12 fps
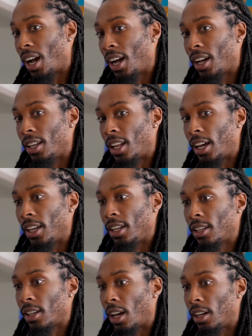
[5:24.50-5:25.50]
I
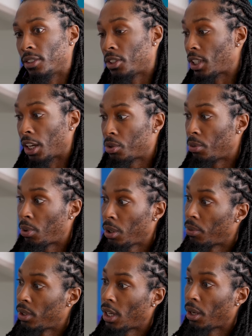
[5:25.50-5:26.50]
like just got to a
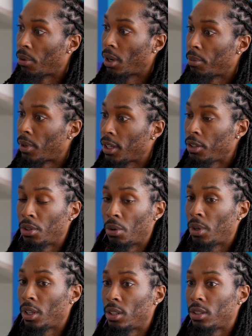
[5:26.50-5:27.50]
point one day where I'm like, you know
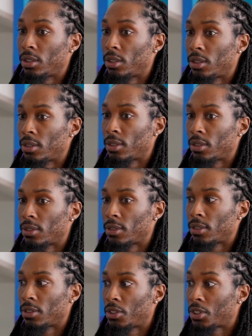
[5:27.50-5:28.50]
what?
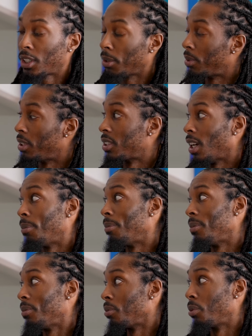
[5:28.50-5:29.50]
Skip this.
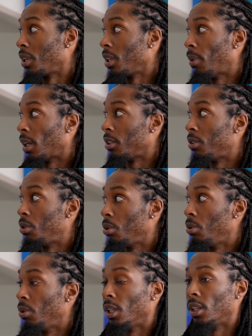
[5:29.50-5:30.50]
I'm really about to
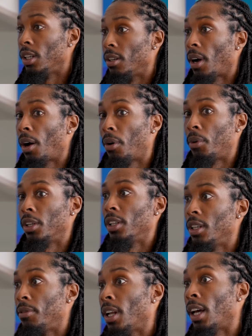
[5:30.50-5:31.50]
do and live how I want to
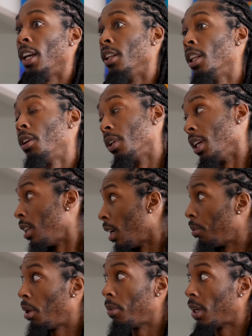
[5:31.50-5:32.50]
live. And I and literally in
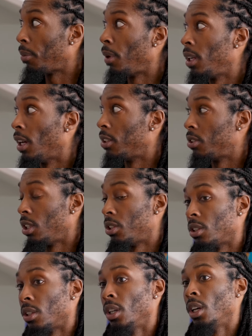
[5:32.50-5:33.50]
that moment, I made that
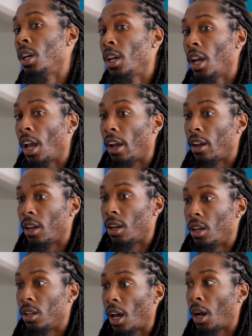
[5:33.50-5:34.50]
decision, mm.
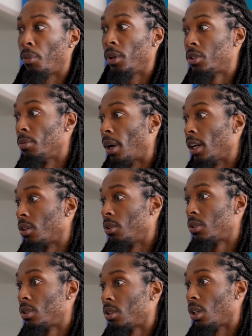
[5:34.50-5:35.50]
and I went to
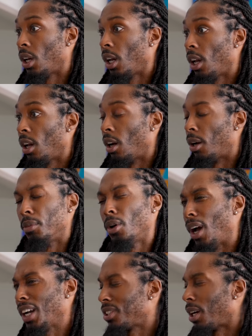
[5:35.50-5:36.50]
Michael's. Um,
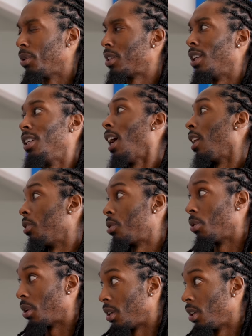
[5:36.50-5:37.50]
no, actually, I went to the dollar
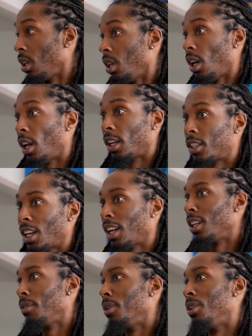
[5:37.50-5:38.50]
store because I
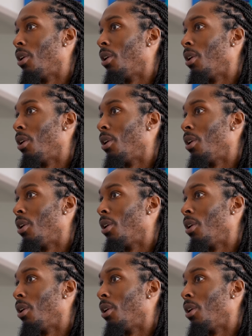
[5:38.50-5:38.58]
didn't even